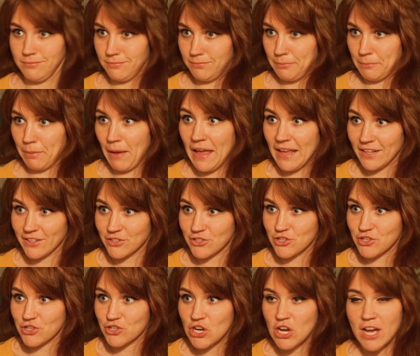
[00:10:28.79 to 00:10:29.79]

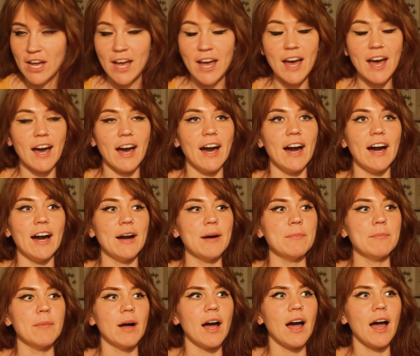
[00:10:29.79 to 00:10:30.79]
Bitch!
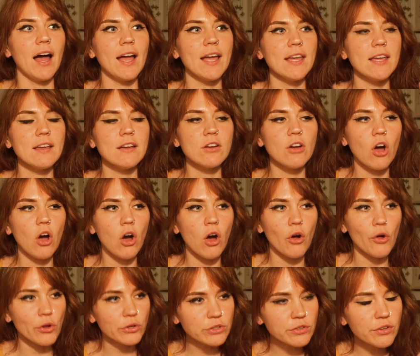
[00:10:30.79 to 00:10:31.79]
Um, I
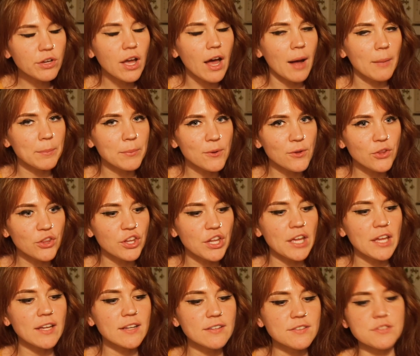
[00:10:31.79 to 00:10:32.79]
called a couple
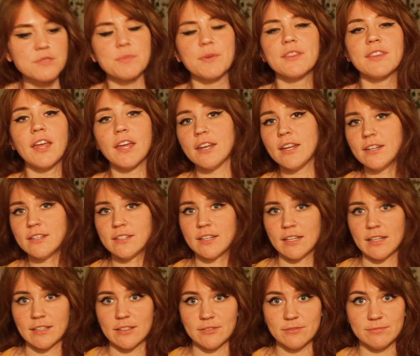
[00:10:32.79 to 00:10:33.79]
things, but that
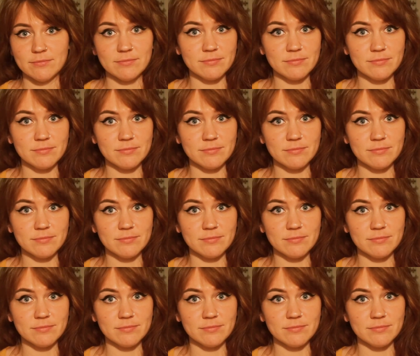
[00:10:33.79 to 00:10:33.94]
ending.